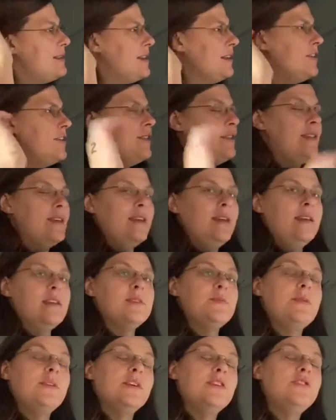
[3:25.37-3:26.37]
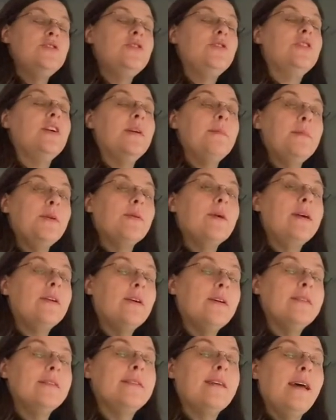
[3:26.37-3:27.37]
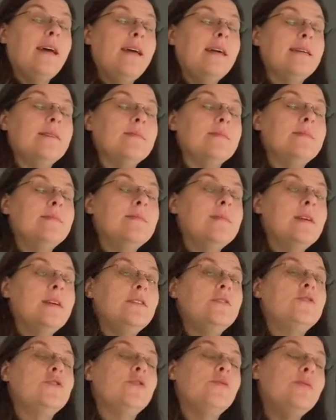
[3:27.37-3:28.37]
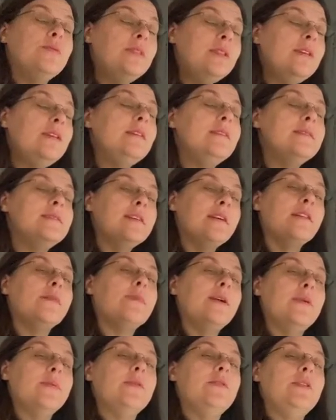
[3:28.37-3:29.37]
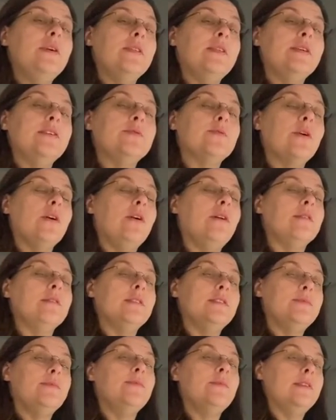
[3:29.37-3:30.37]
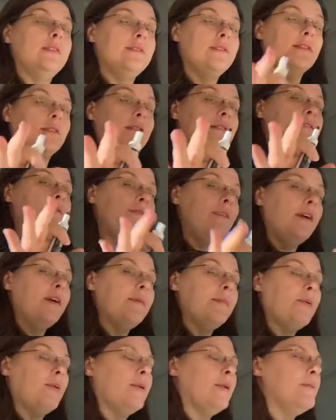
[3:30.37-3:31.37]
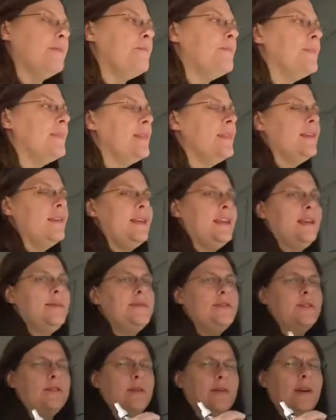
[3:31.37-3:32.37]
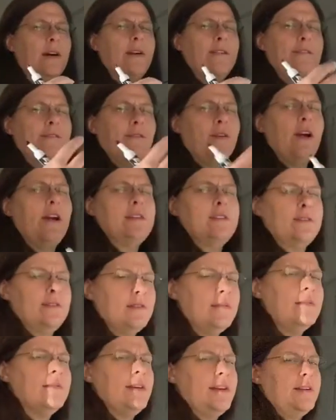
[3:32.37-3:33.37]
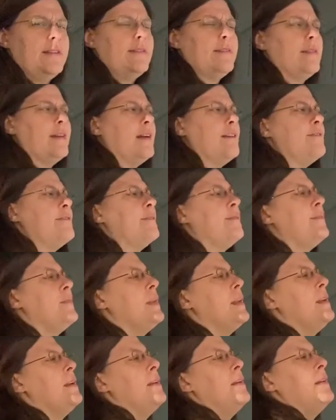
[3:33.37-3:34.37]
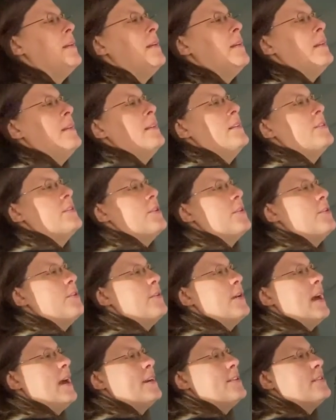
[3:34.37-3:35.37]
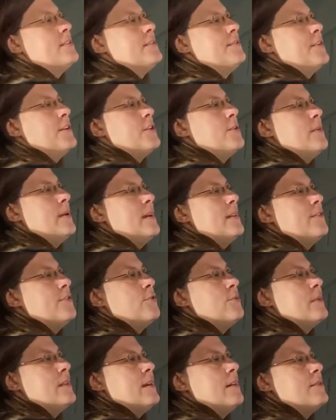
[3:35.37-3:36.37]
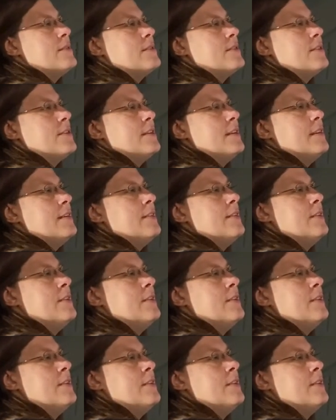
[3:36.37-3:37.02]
a good thing is because you couldn't be right all the time. And so please celebrate when you get things wrong. It's very important. It keeps you fresh later in life. So actually, photo math told me that was 30.